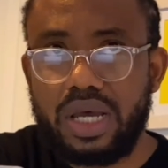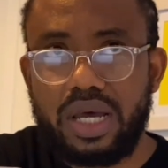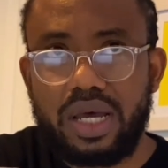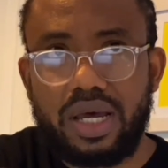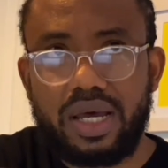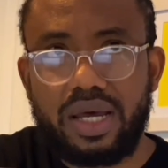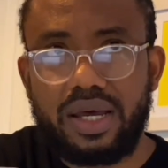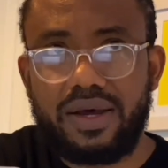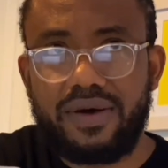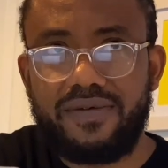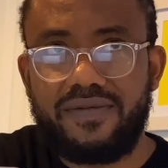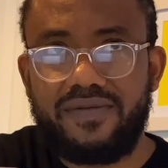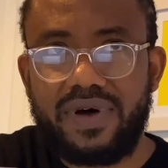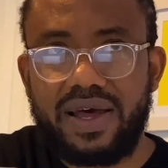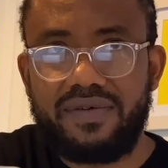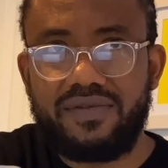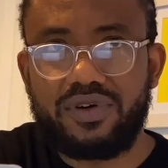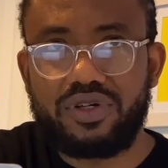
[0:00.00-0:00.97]

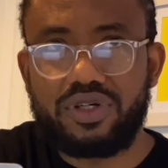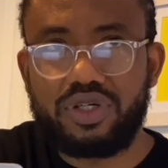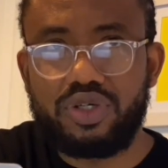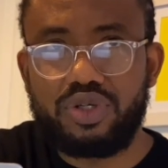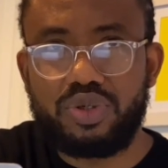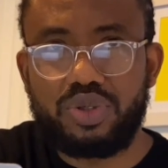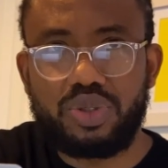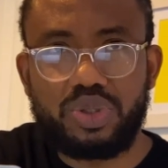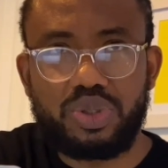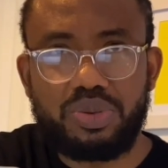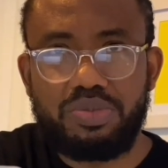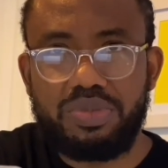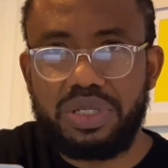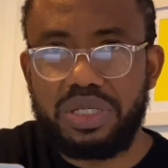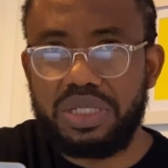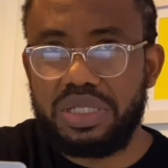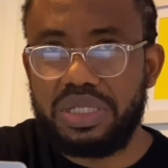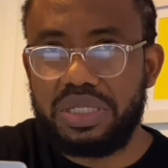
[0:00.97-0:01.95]
500 euros would
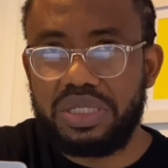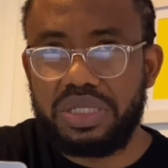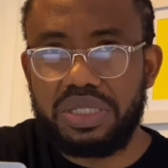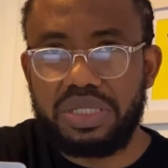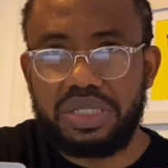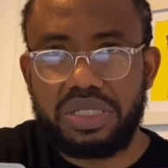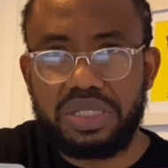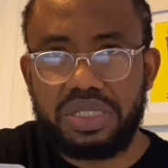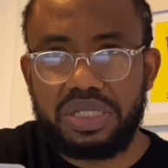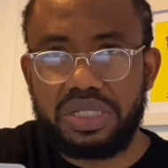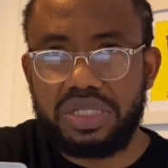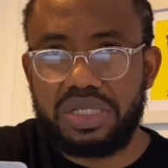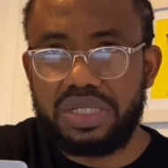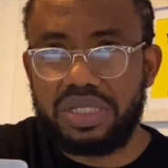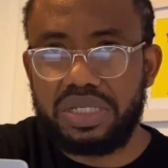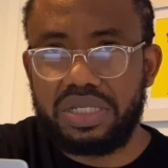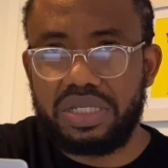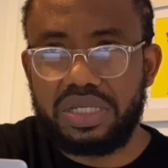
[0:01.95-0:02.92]

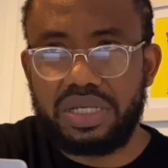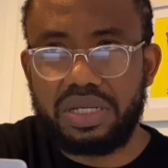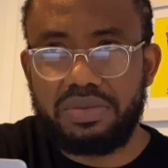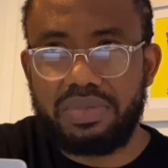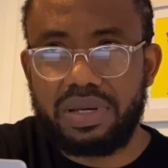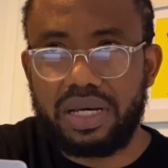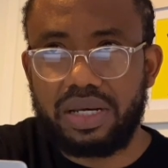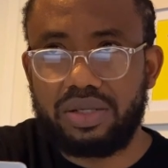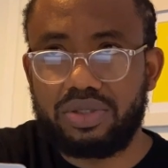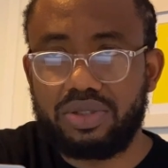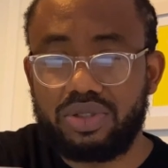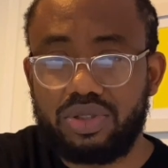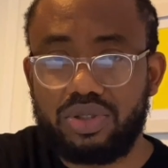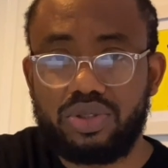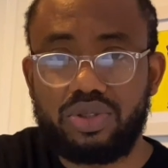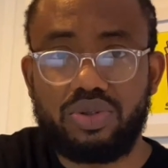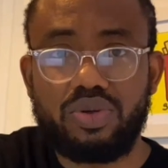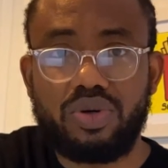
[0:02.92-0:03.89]
be about
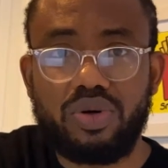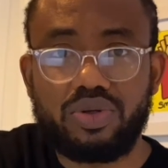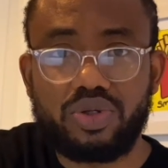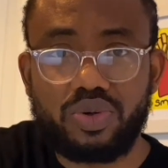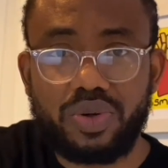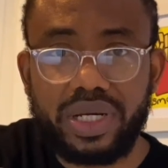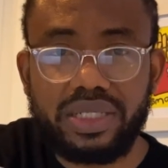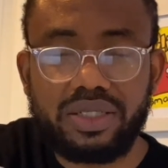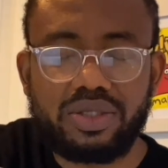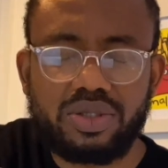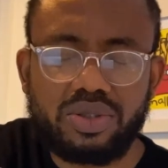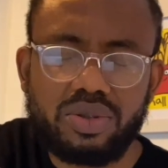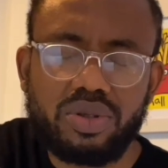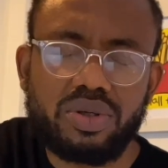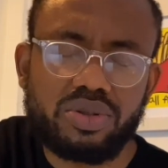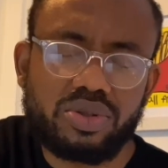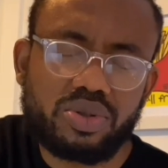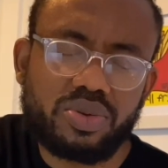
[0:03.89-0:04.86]

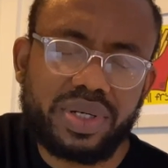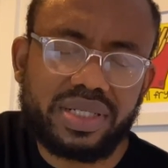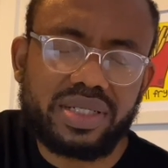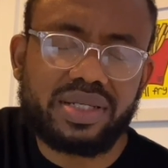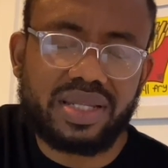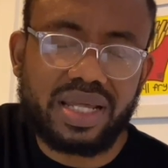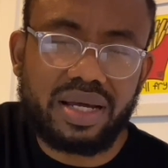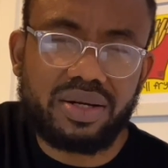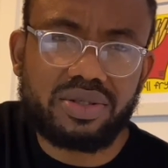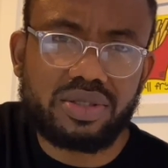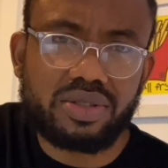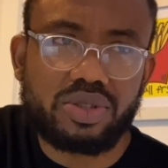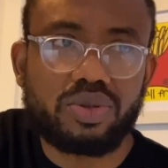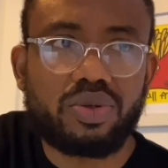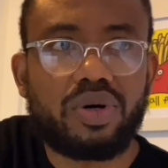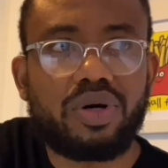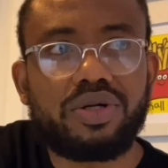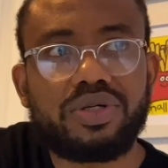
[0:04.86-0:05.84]

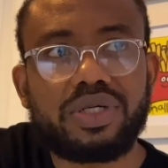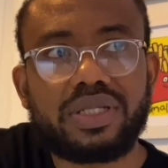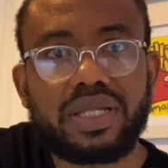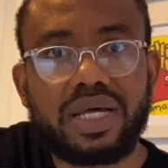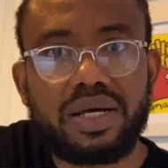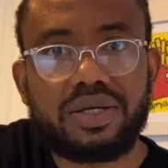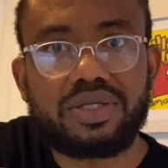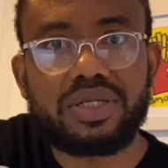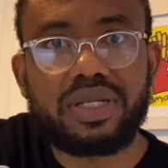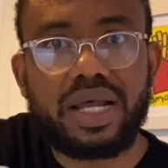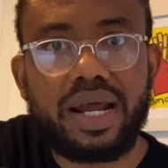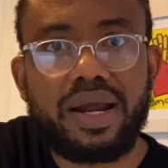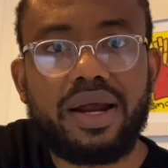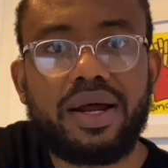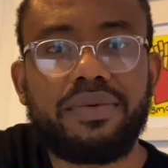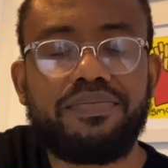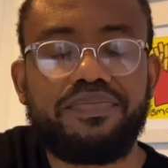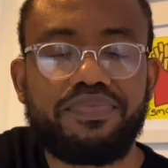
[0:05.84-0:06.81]
200,000 naira.